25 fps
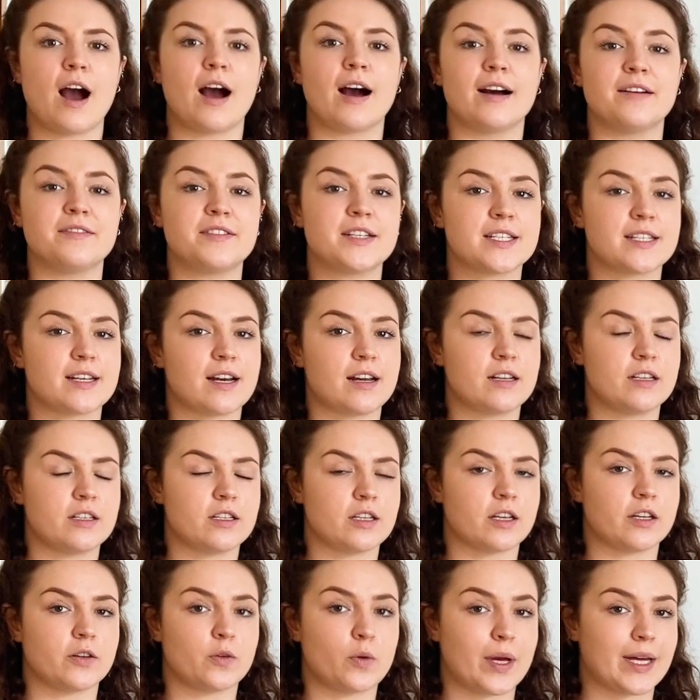I've decided
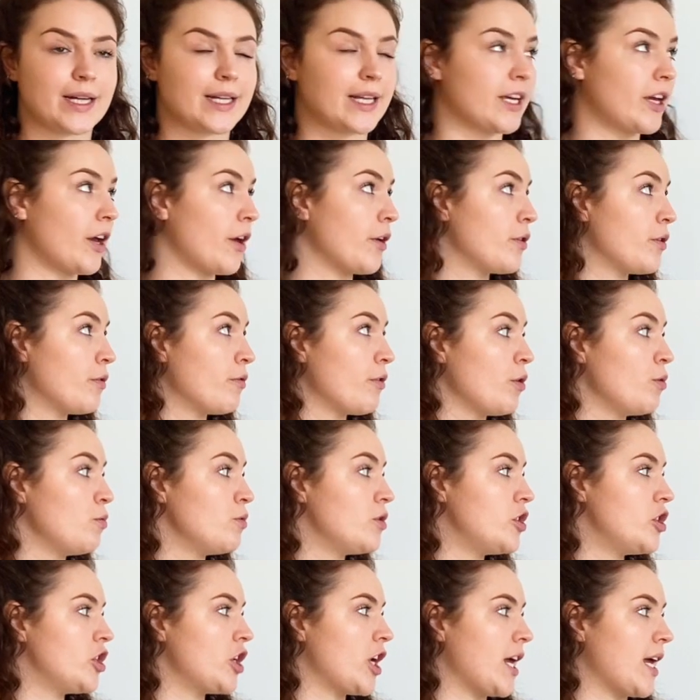to quickly go
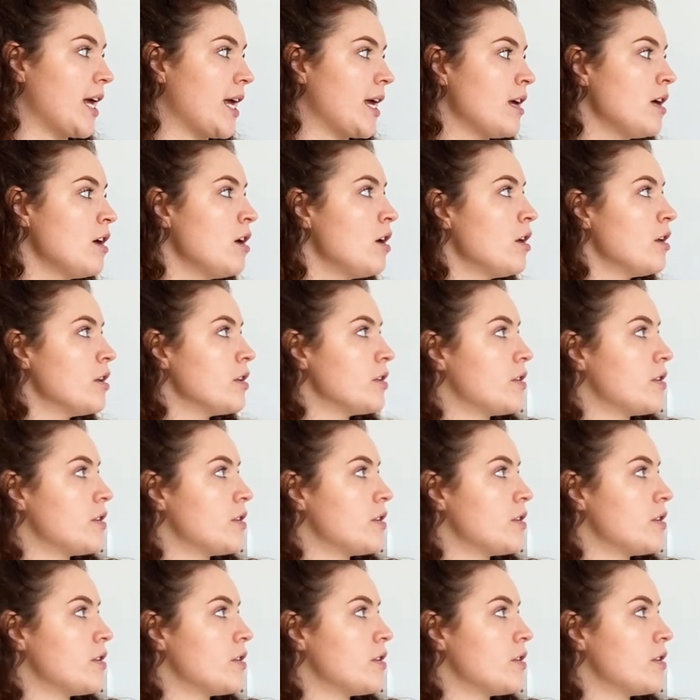through G.